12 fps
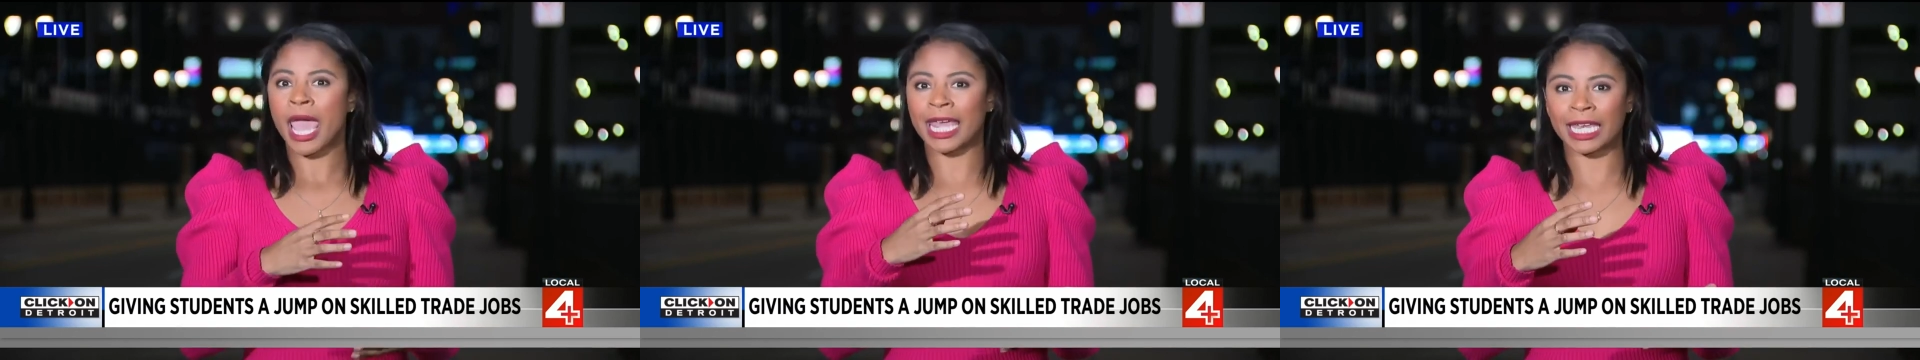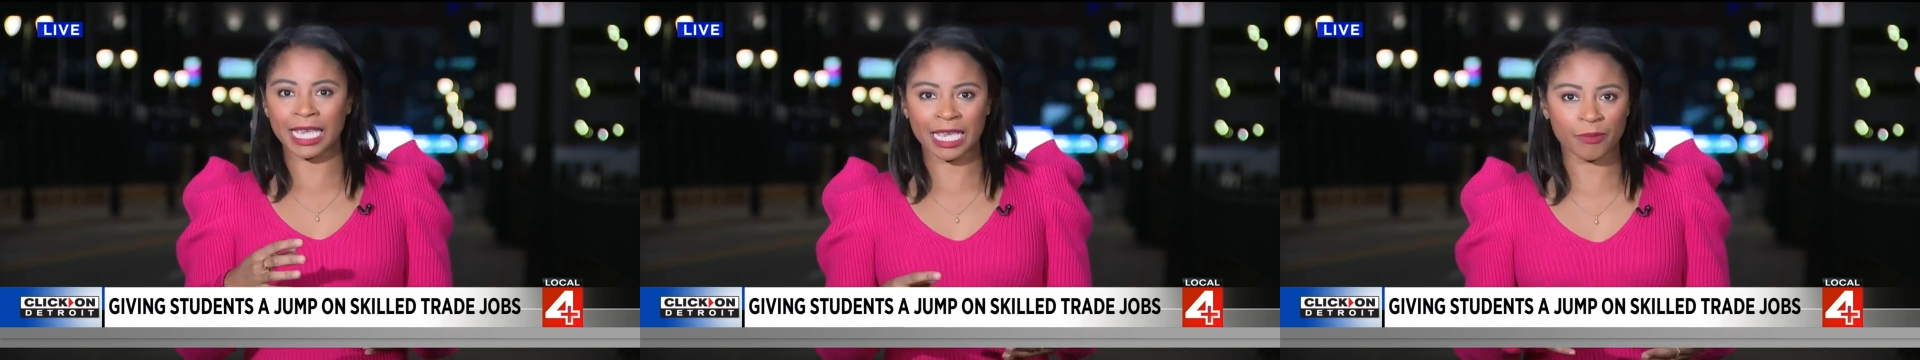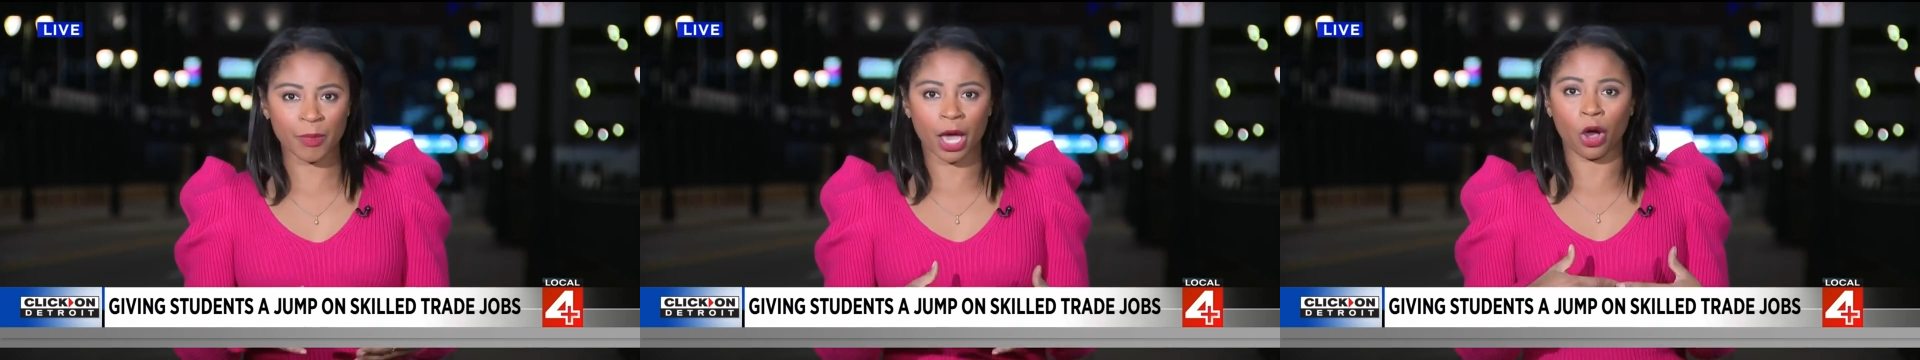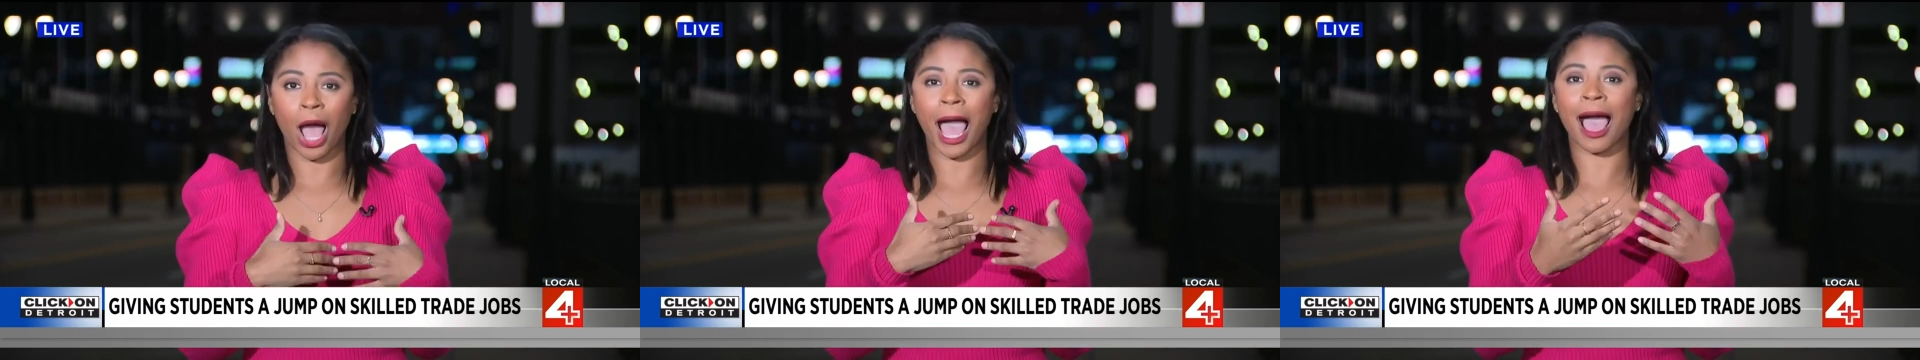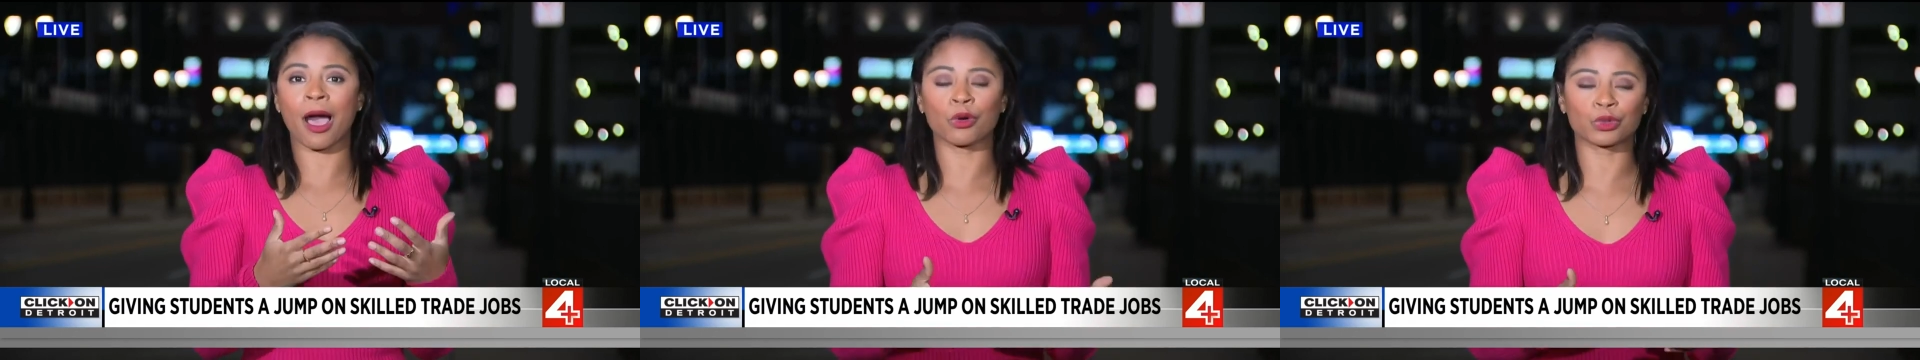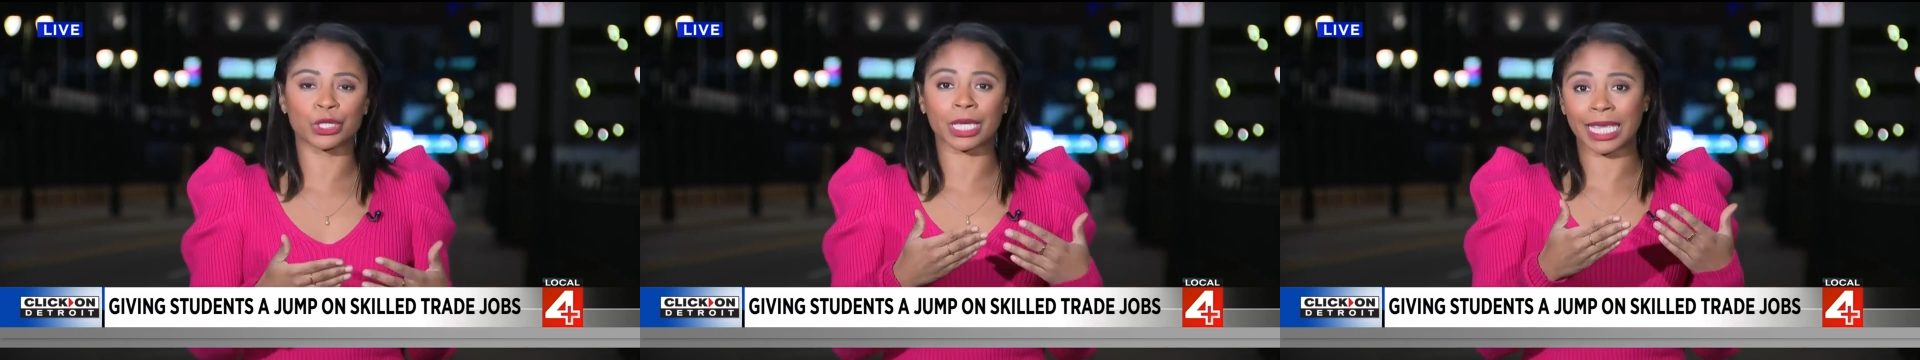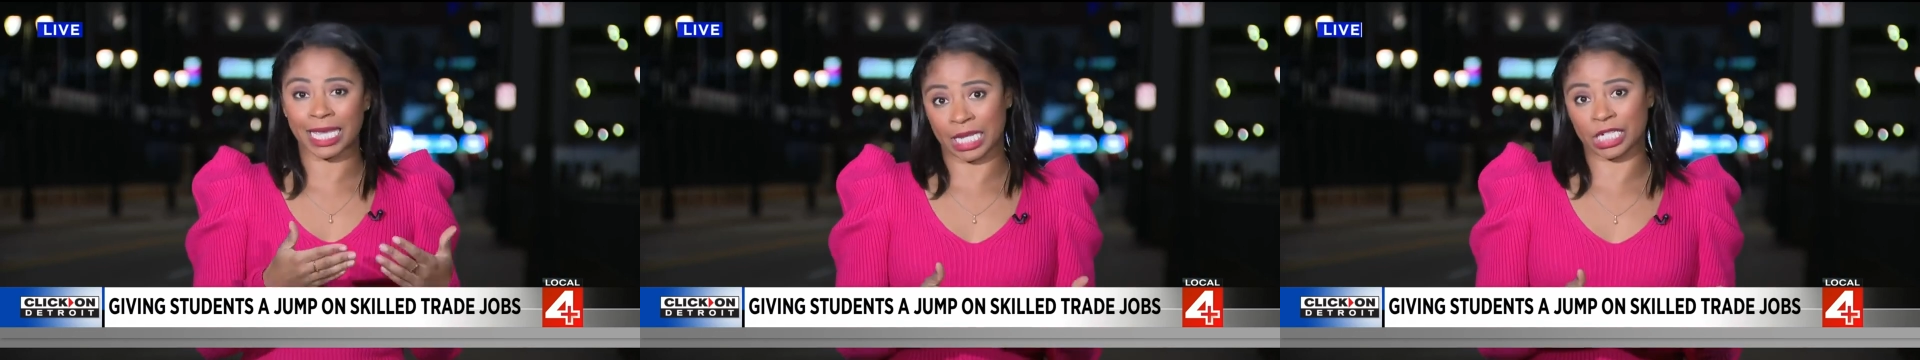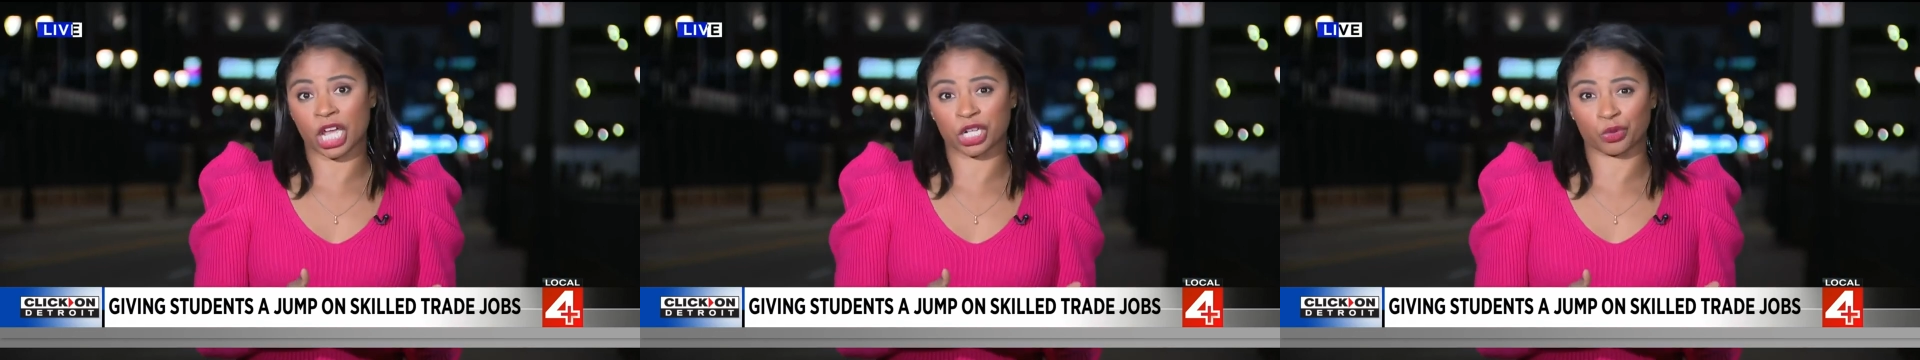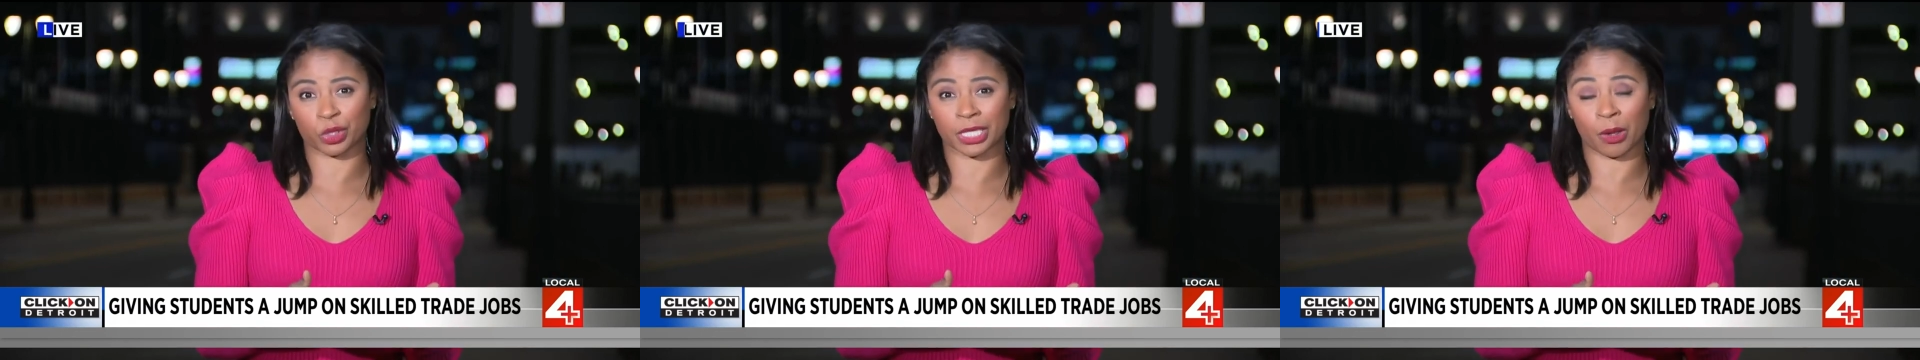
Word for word: an email, how to get in touch with